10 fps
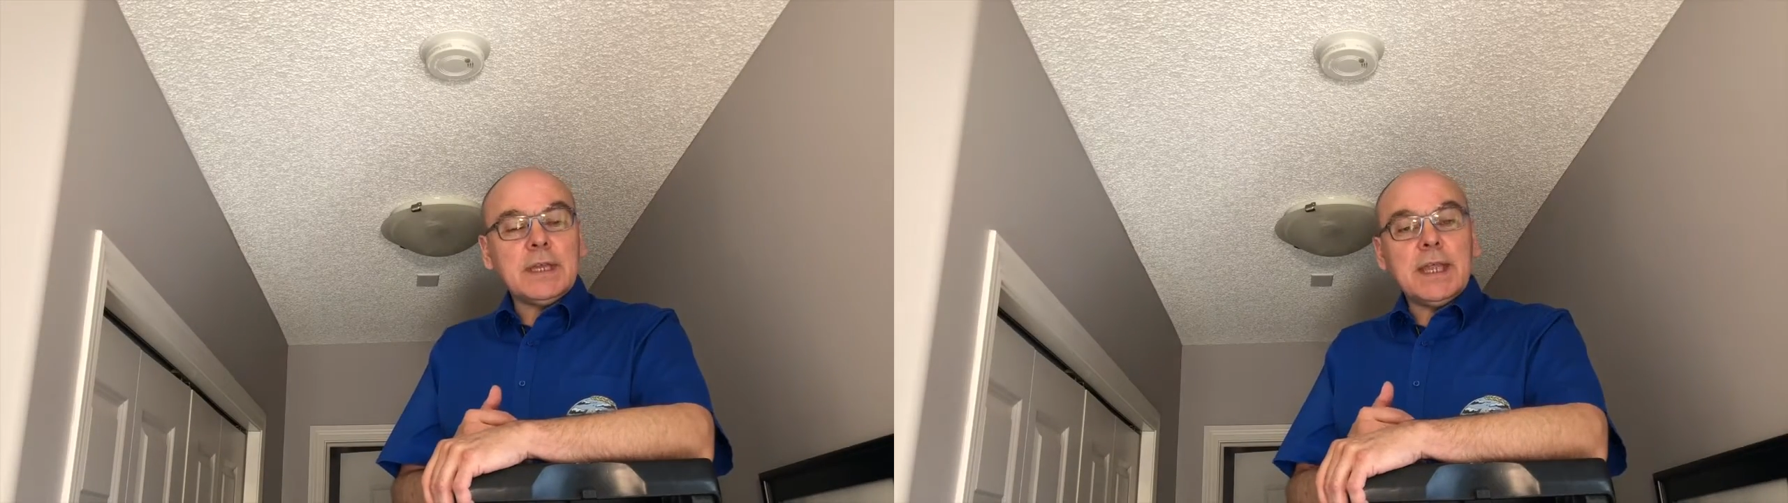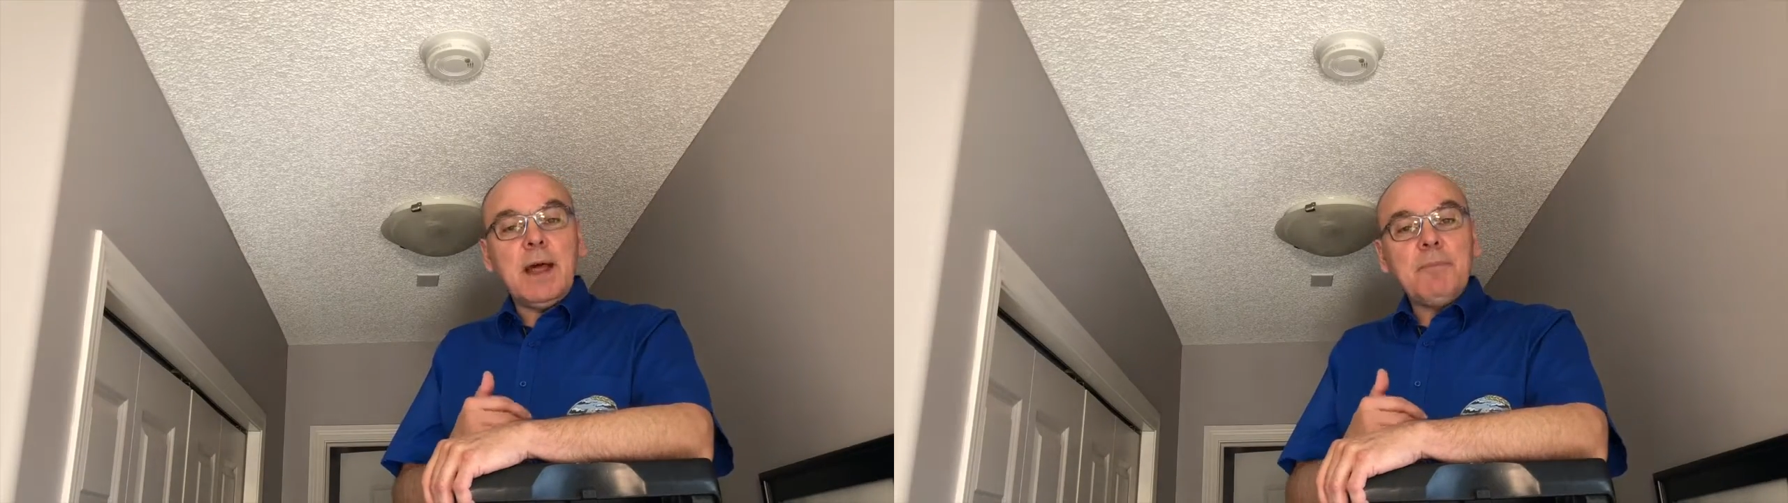
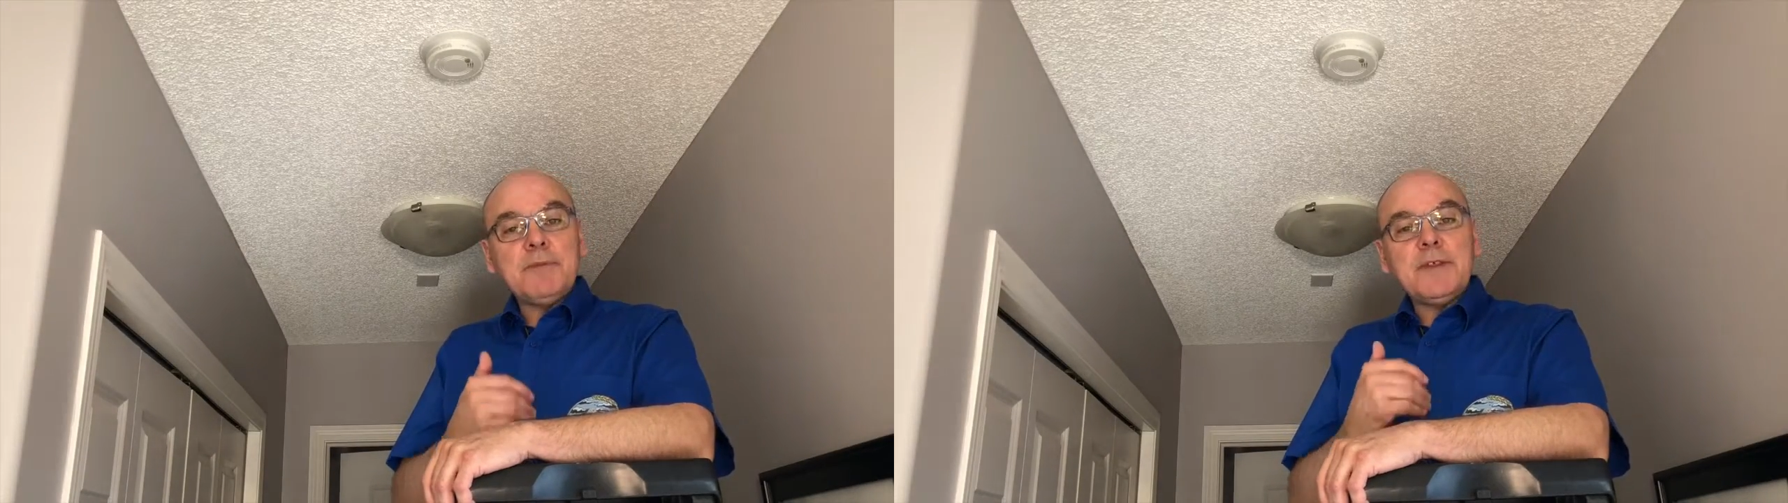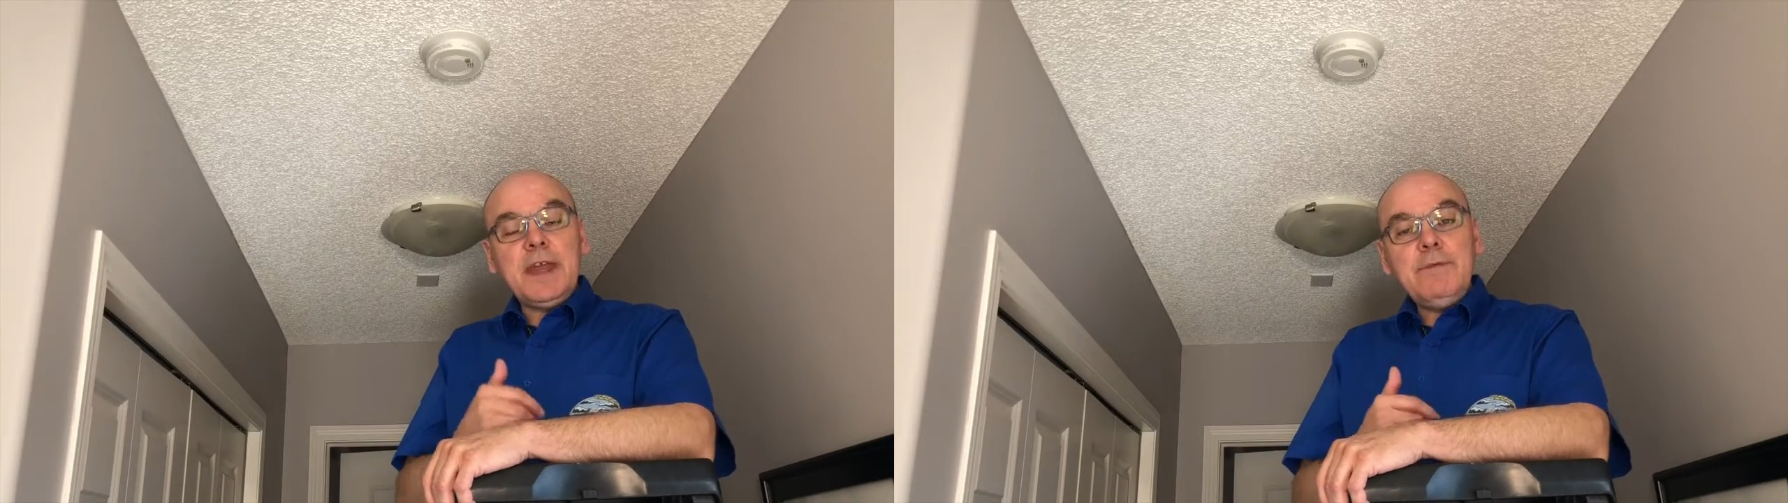can
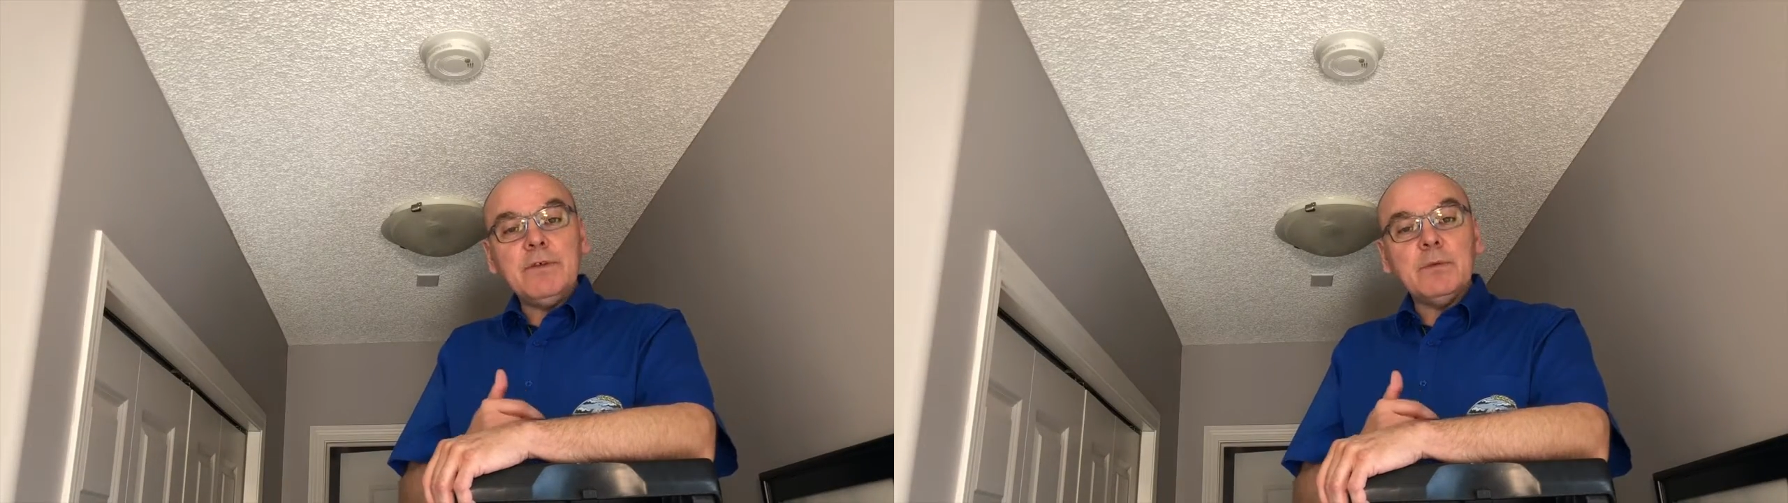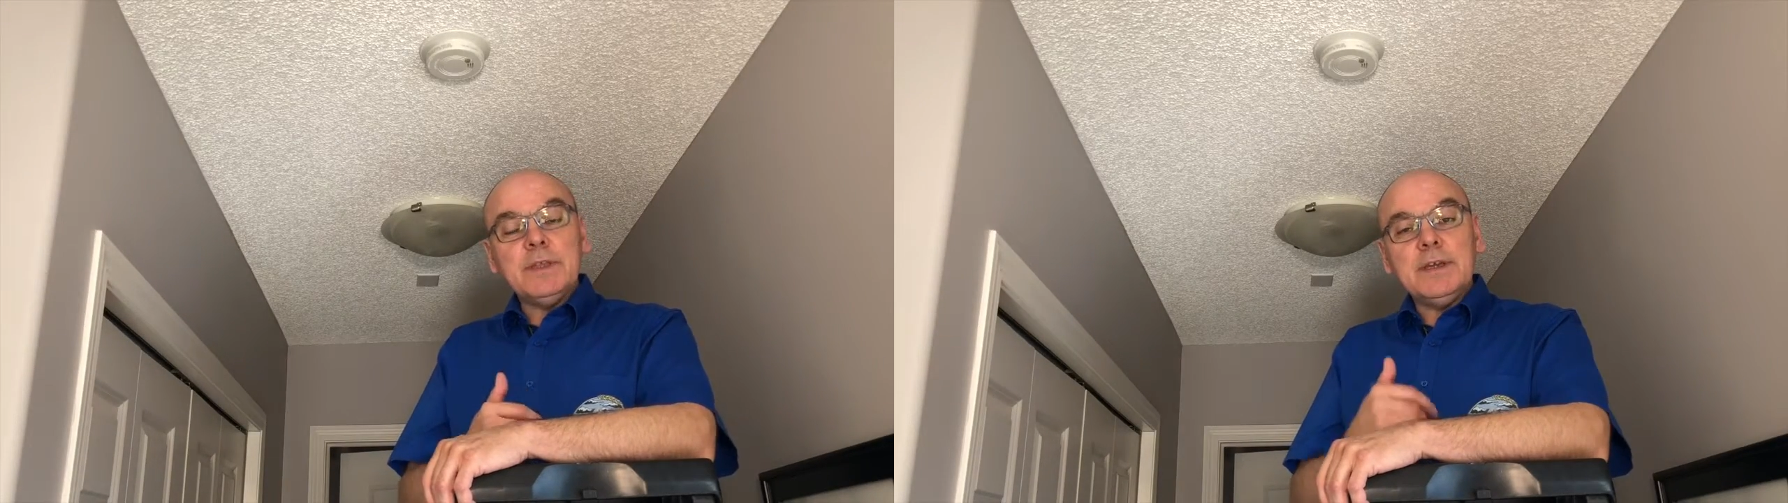help save you in